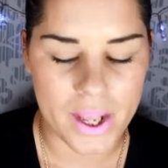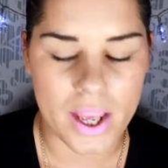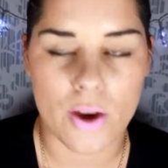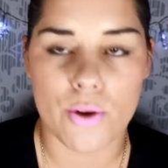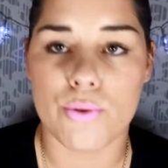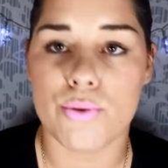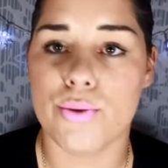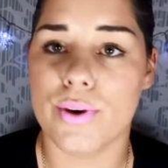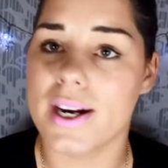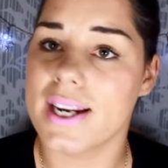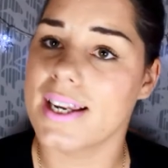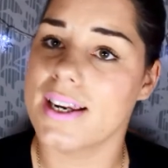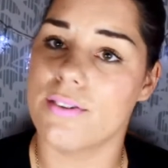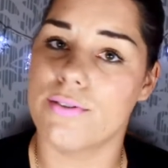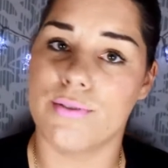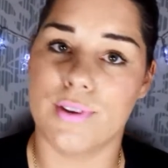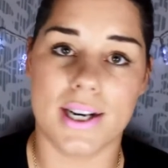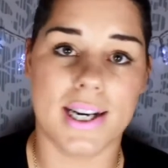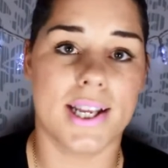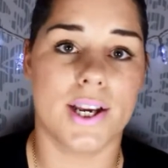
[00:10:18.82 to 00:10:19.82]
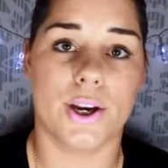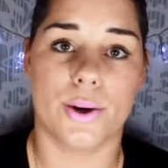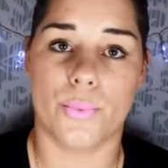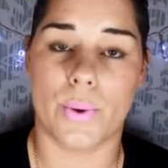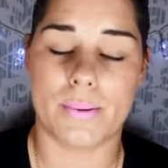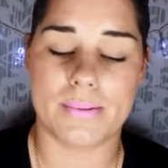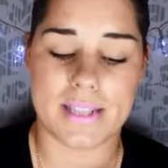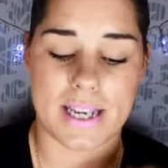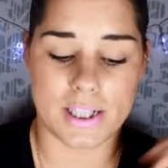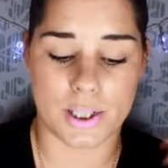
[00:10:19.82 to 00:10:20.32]
Really, really good
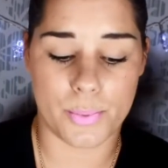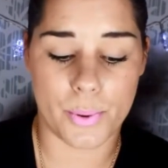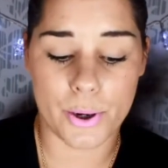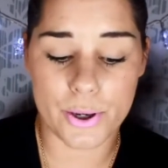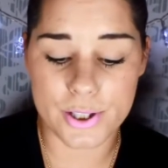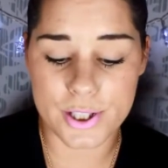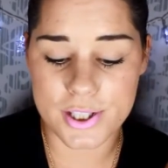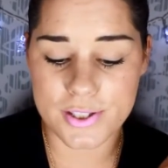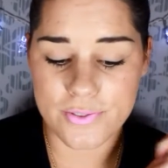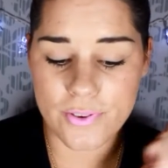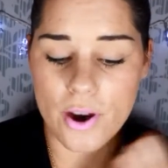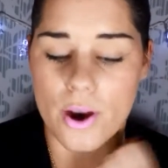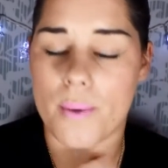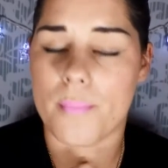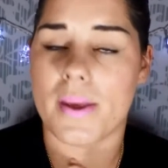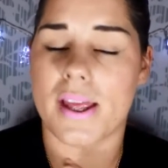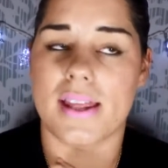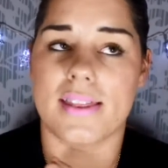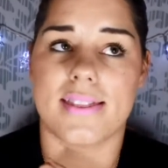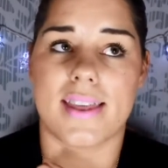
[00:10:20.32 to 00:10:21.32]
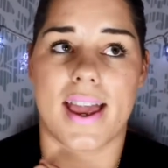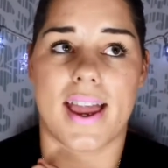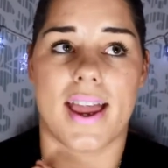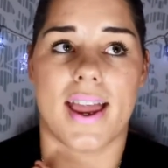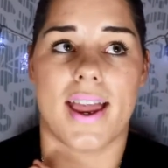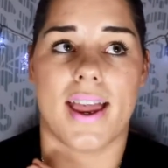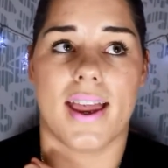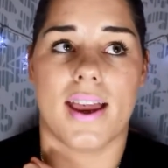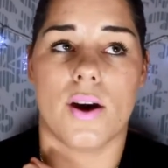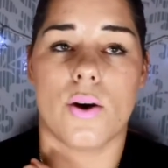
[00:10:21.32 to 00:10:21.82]
website to purchase from.
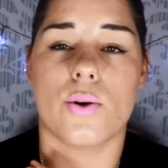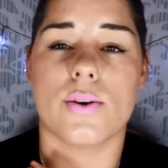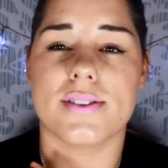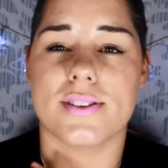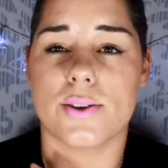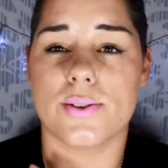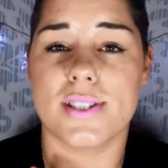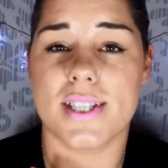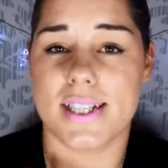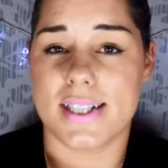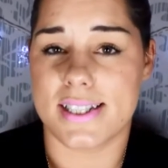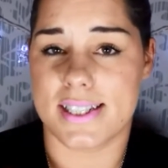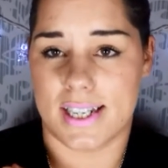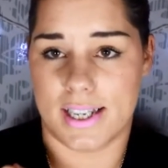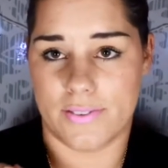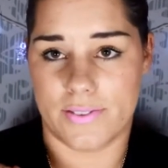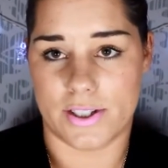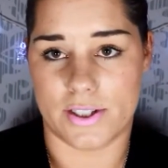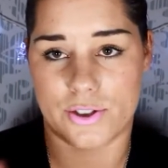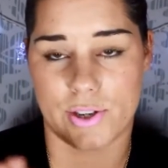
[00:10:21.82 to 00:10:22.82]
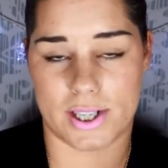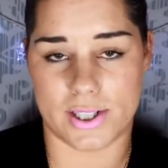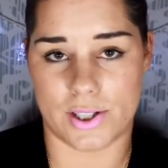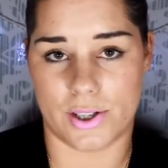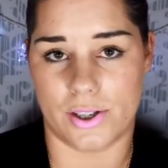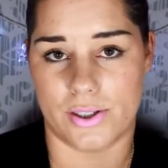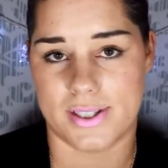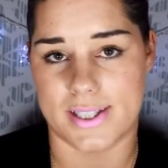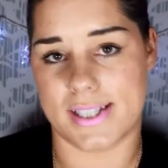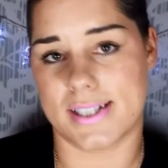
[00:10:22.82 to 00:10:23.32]
They also didn't deliver straight to
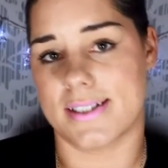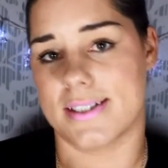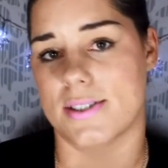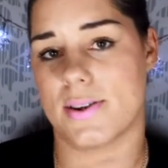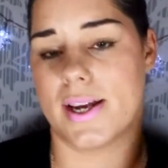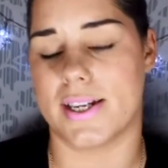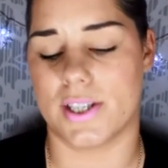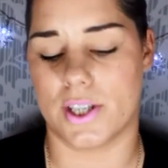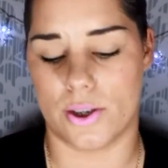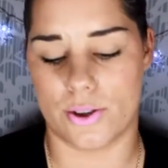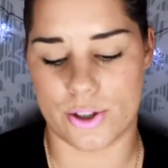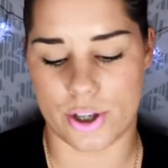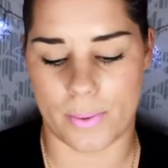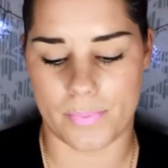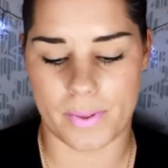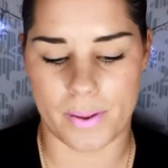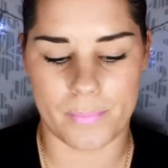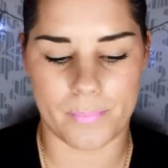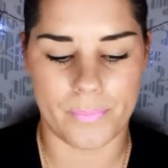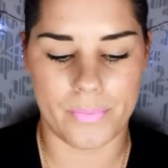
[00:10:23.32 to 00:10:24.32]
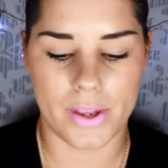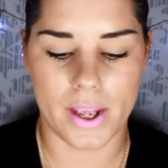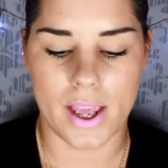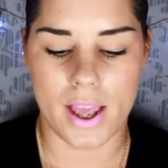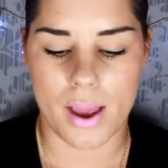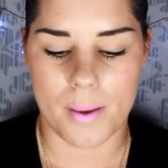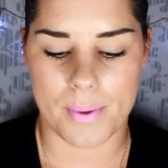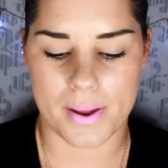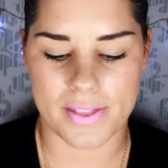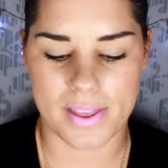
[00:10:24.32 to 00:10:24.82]
New Zealand, so I had to U-shop them.
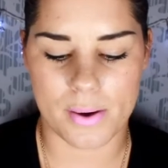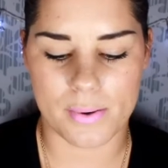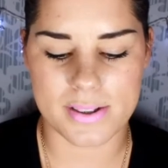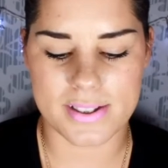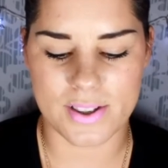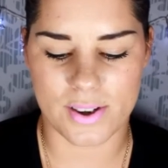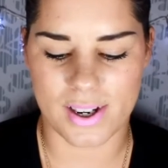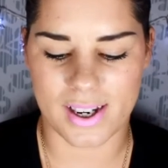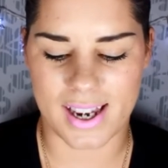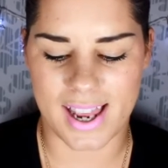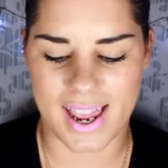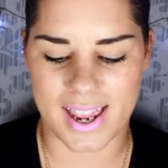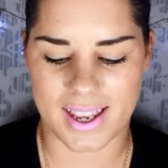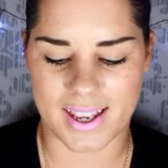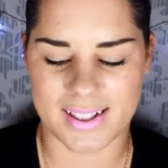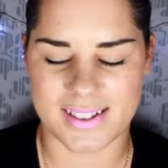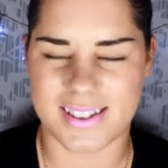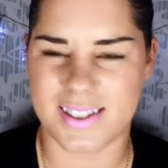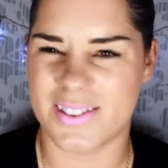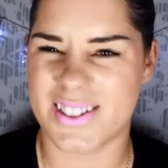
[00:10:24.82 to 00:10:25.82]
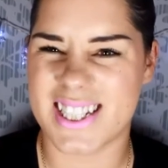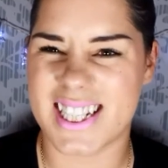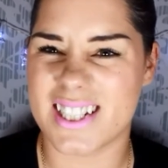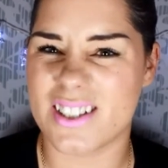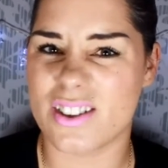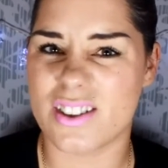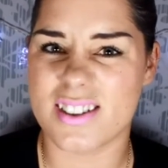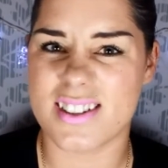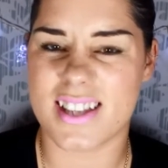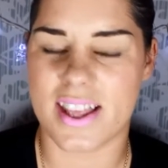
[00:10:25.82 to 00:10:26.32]
But that was only like
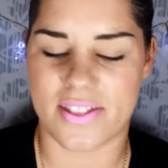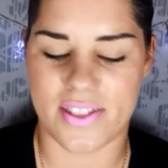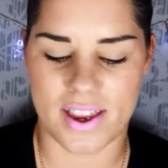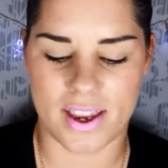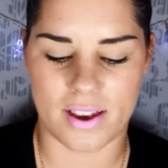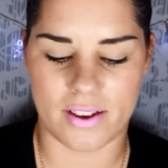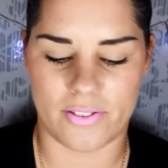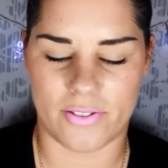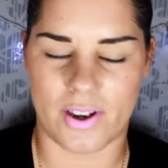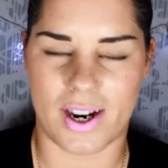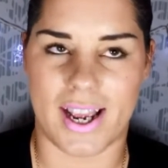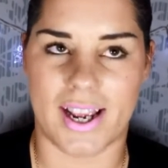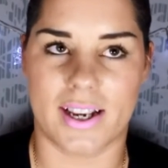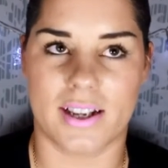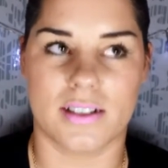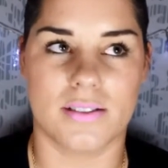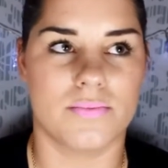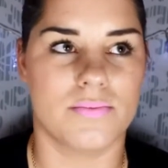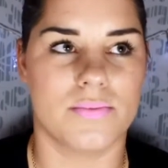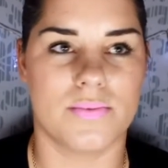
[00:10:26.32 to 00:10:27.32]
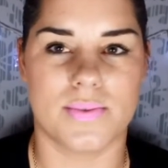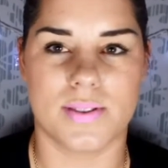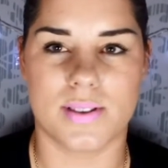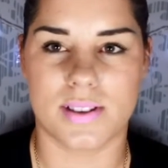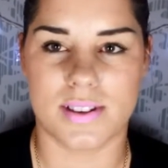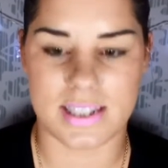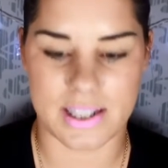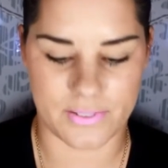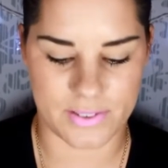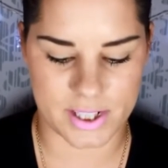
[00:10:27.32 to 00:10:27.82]
$17 I think for like
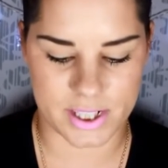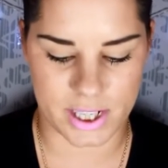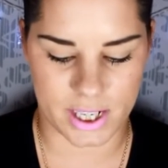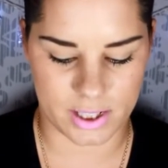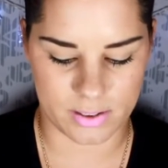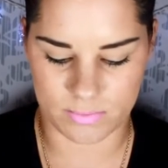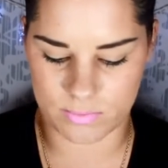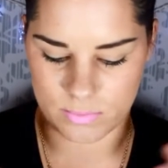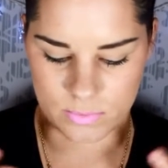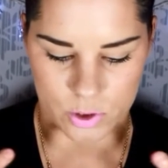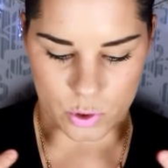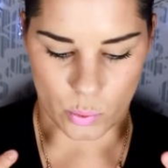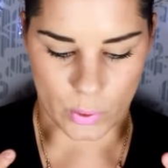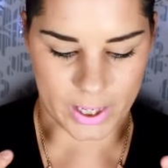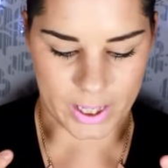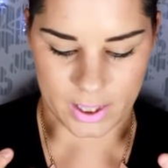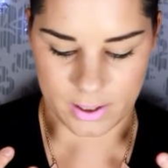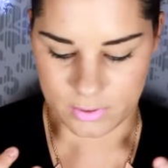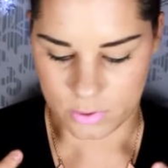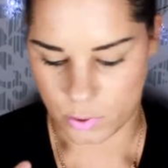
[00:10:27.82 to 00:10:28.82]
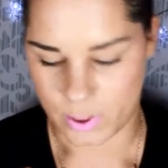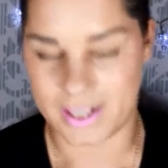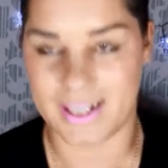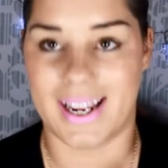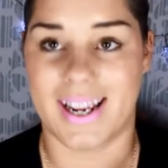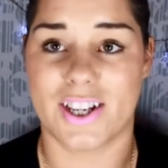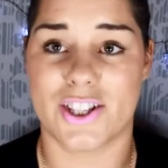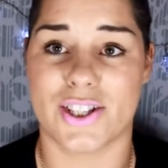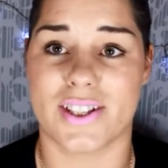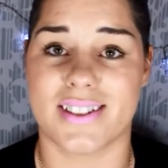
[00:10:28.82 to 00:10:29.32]
17, 20
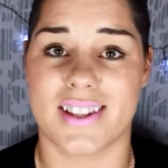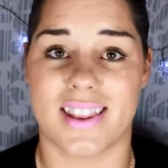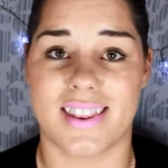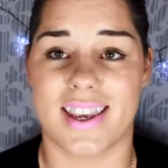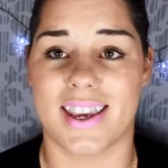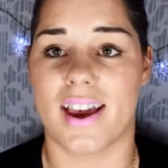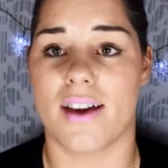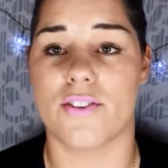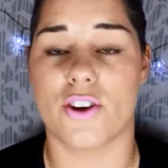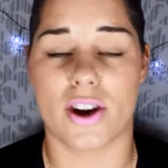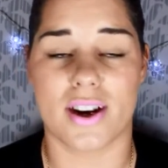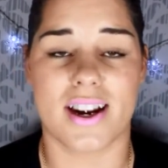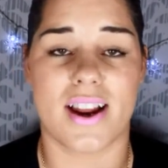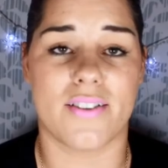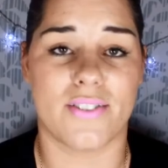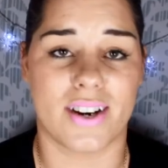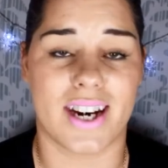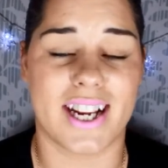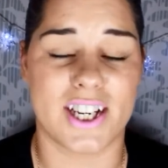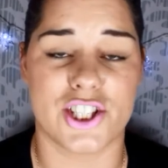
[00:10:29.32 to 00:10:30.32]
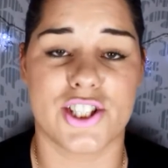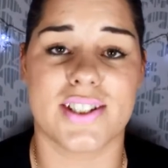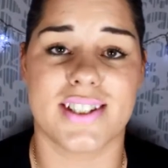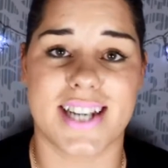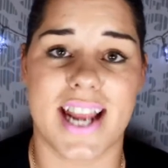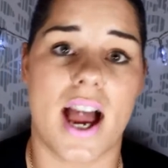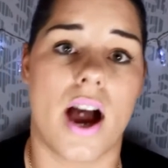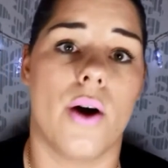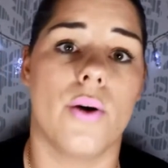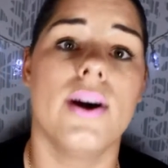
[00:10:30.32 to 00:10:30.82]
lashes I think. I've got enough lashes
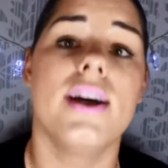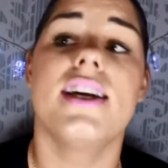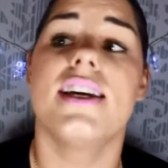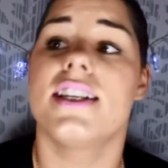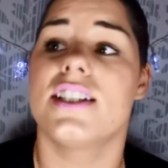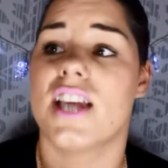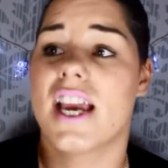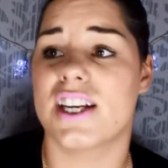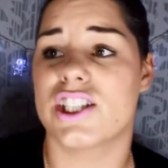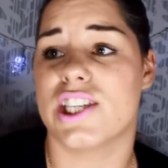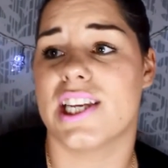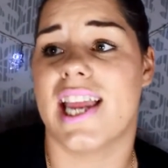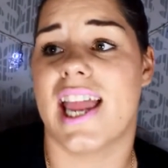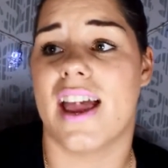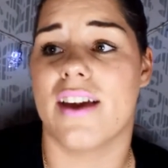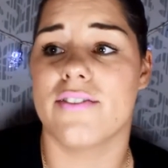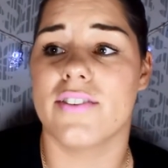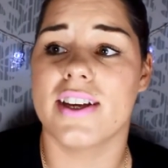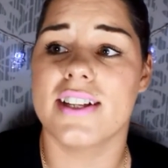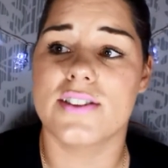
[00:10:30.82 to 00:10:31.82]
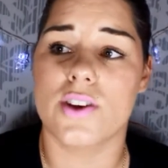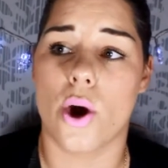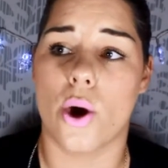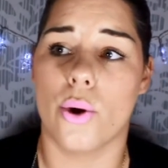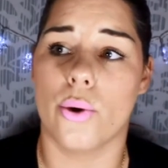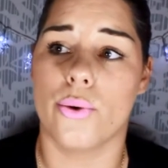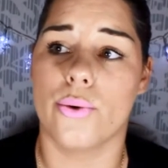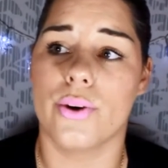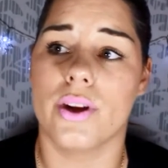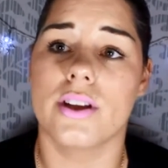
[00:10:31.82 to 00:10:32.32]
now to actually have its
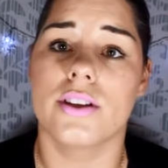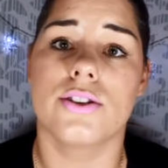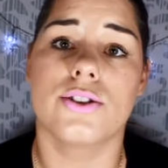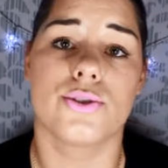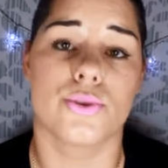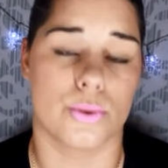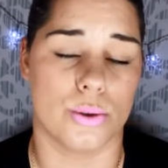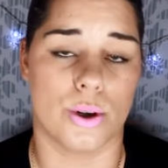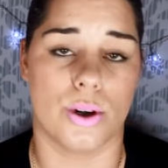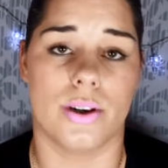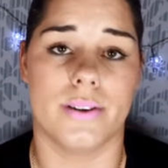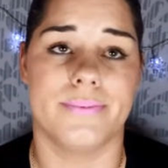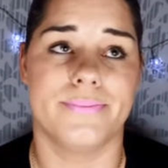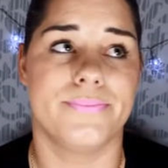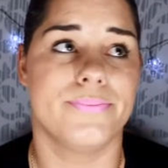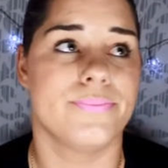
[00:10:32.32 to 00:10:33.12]
own drawer.